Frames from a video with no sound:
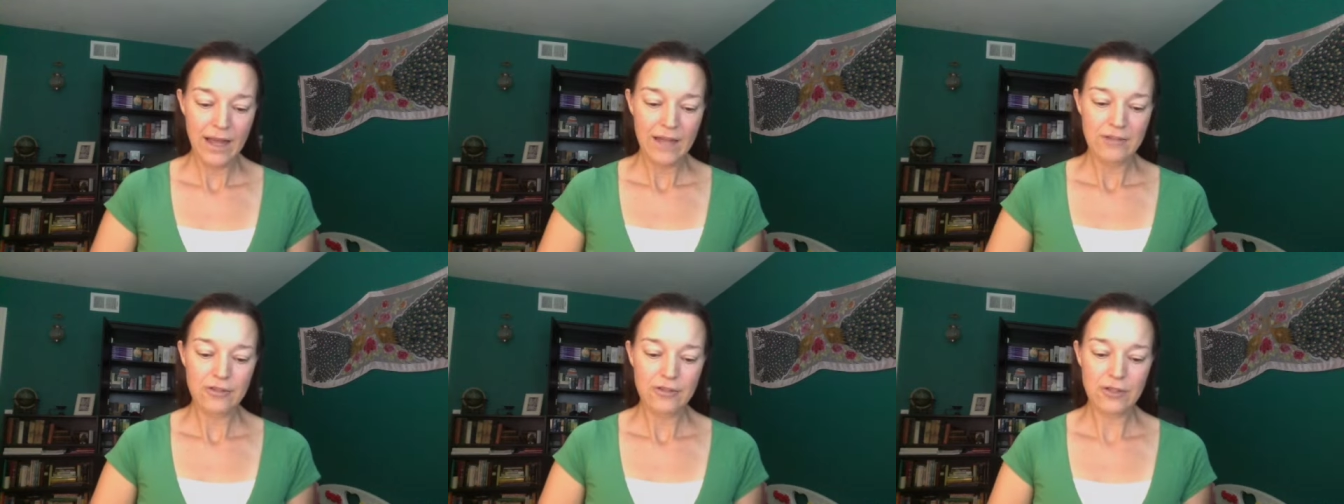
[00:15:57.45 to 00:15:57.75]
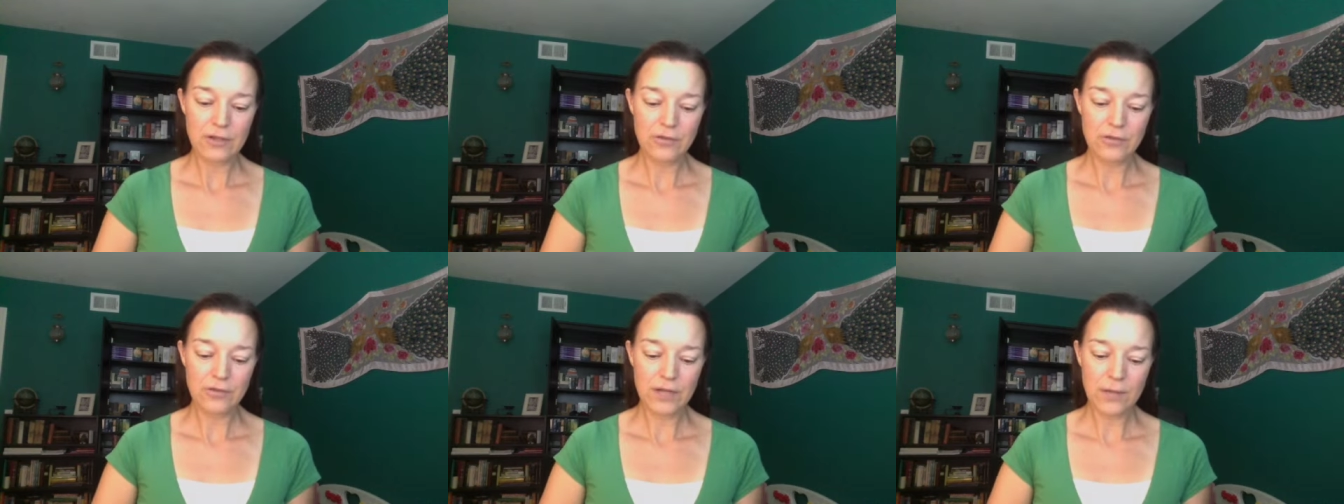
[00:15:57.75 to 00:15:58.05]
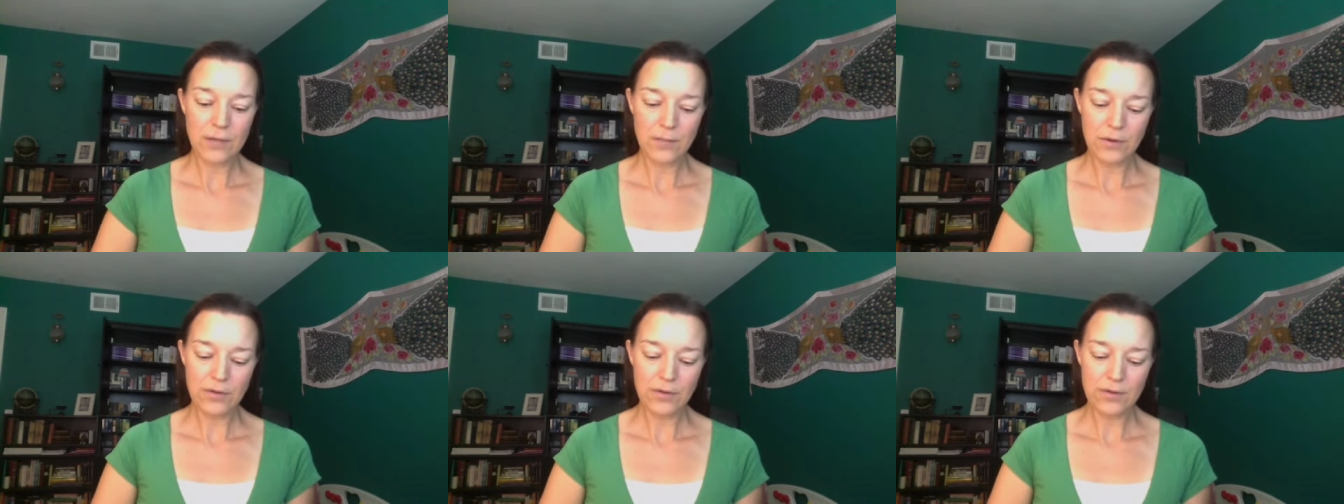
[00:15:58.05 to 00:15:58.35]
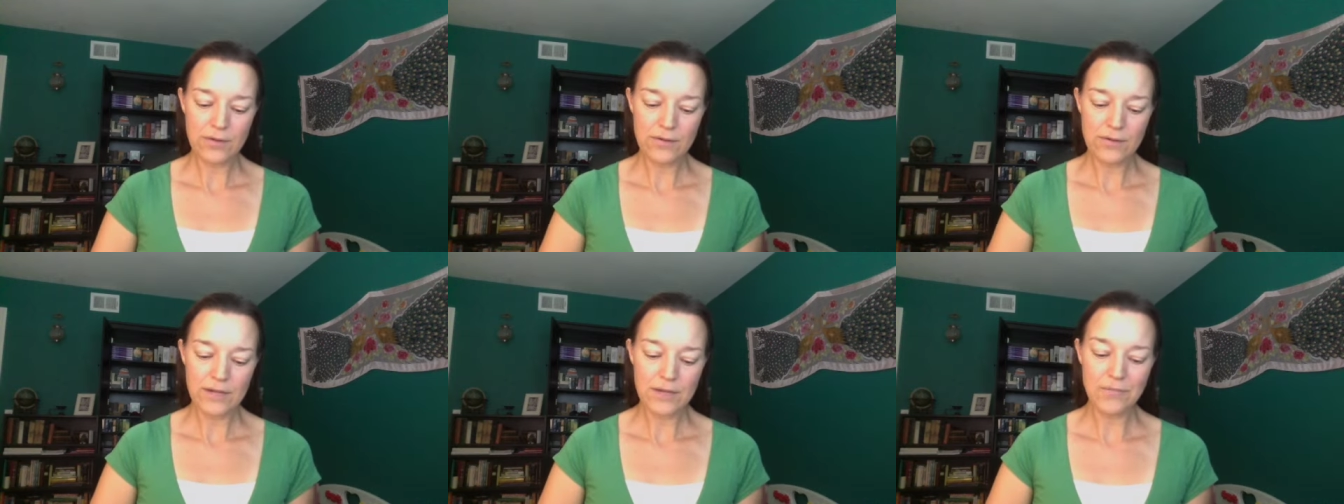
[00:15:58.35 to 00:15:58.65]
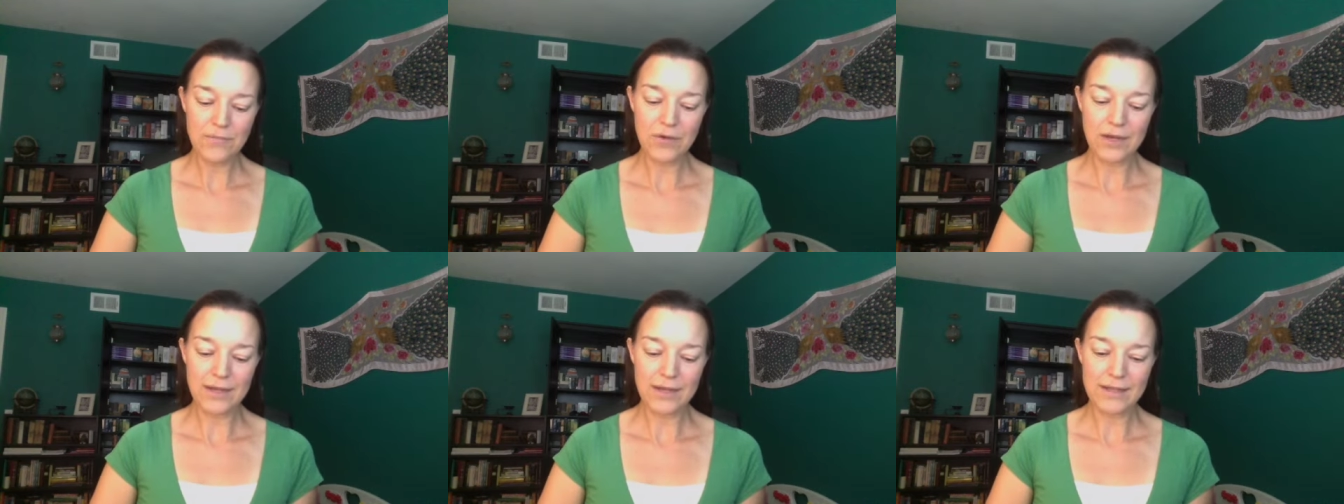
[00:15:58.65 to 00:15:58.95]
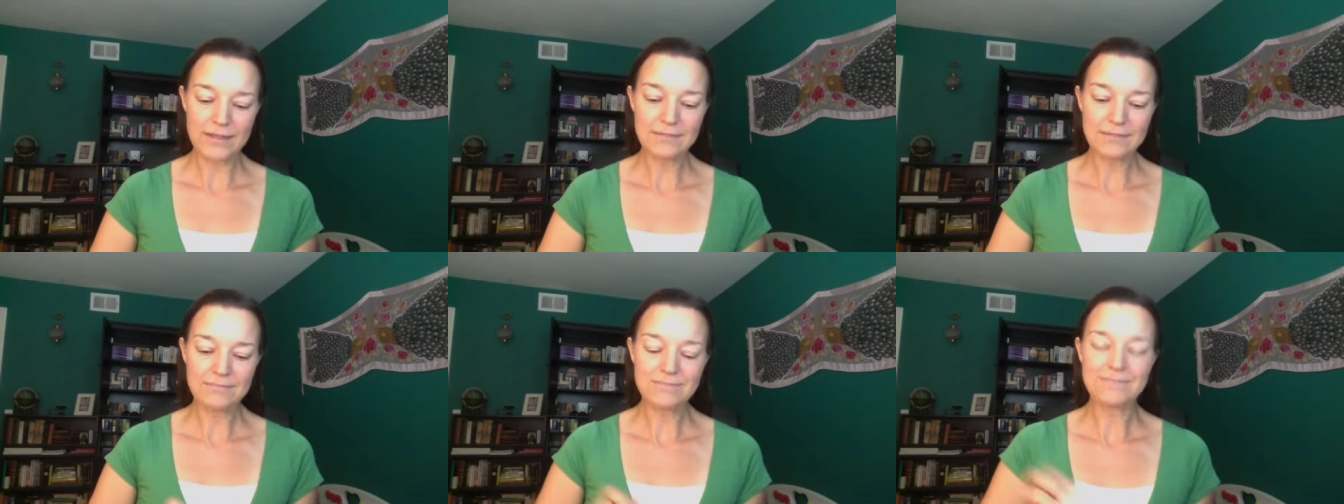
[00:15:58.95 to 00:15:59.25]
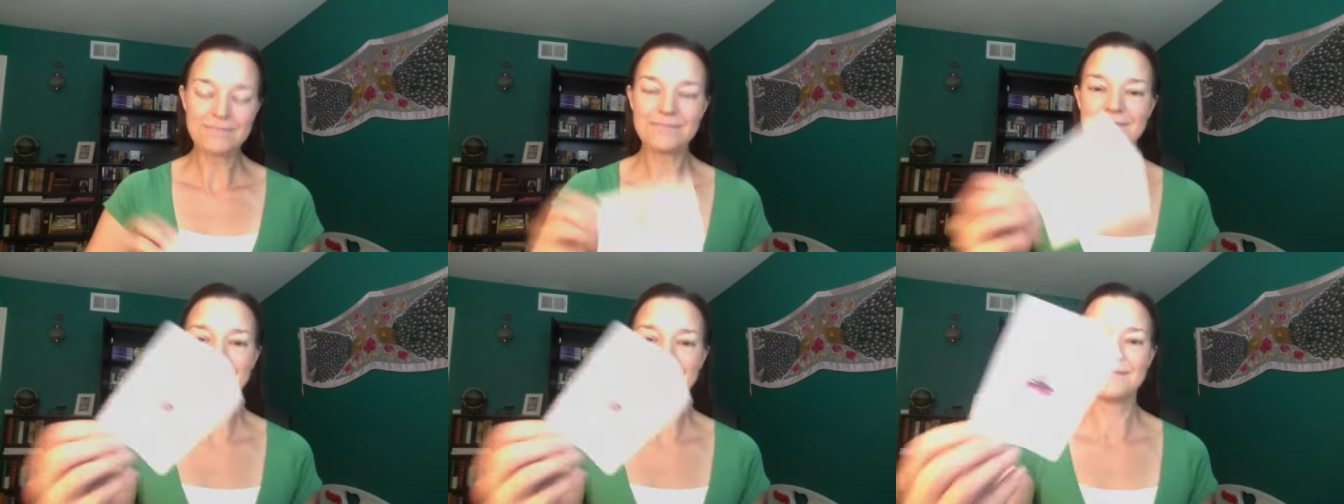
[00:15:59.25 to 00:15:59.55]
So number 31
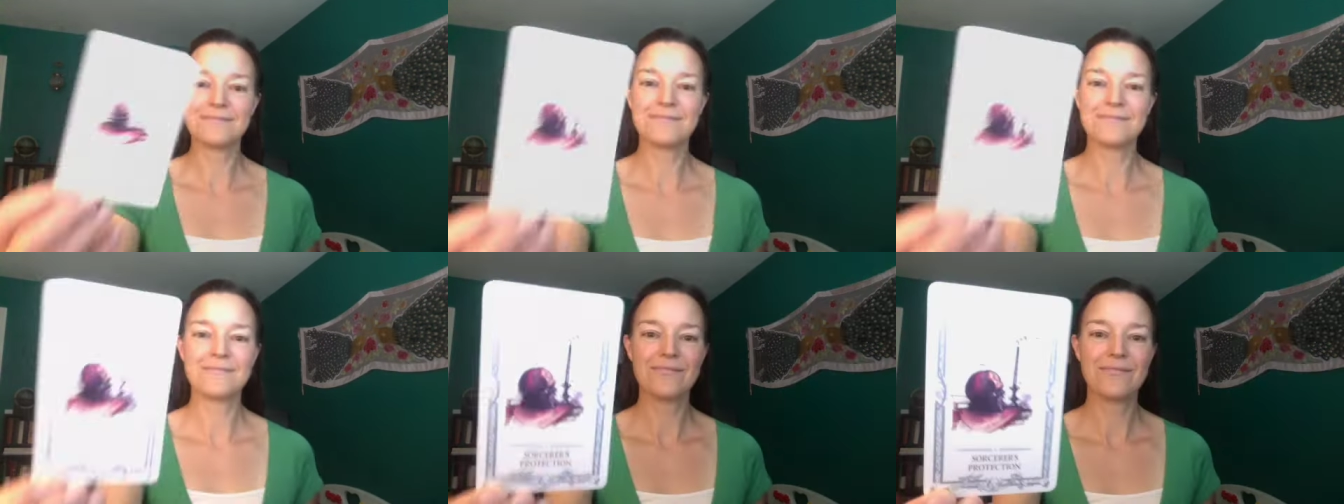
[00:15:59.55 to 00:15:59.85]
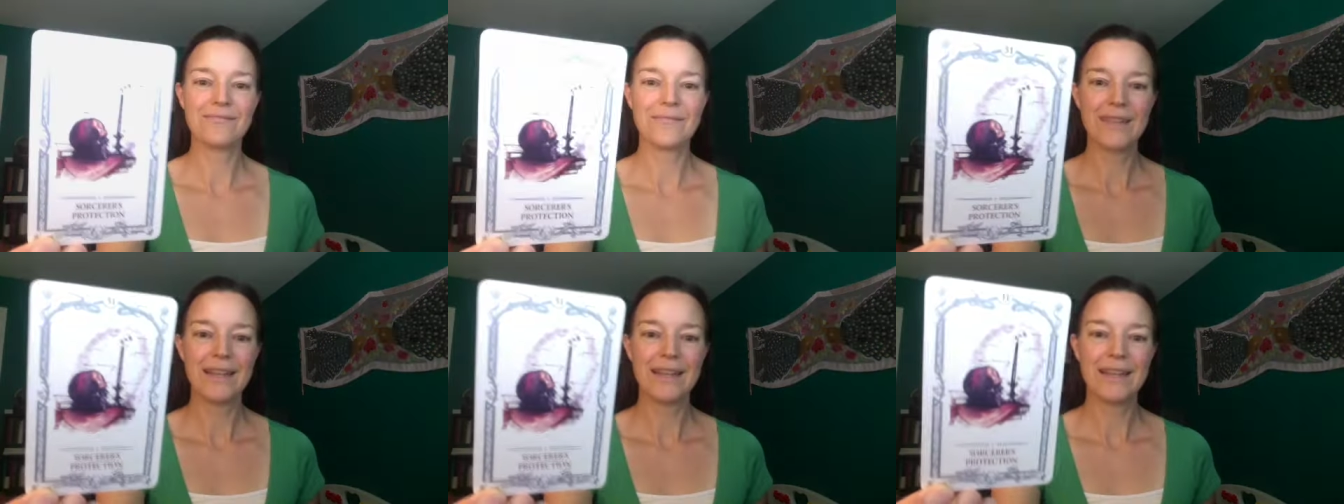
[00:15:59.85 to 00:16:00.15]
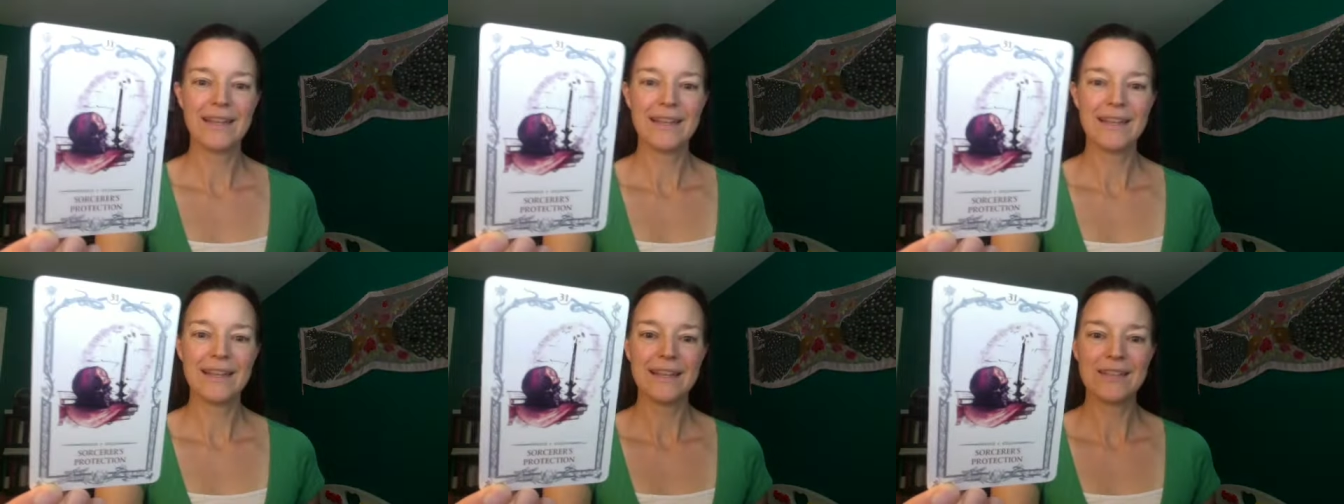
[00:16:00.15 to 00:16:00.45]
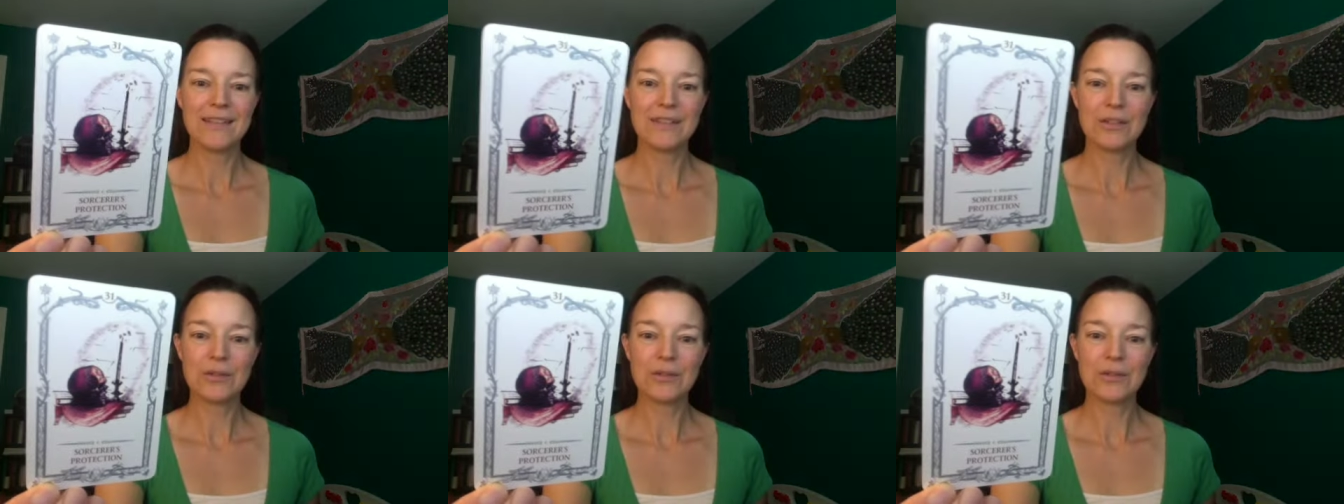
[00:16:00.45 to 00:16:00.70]
is the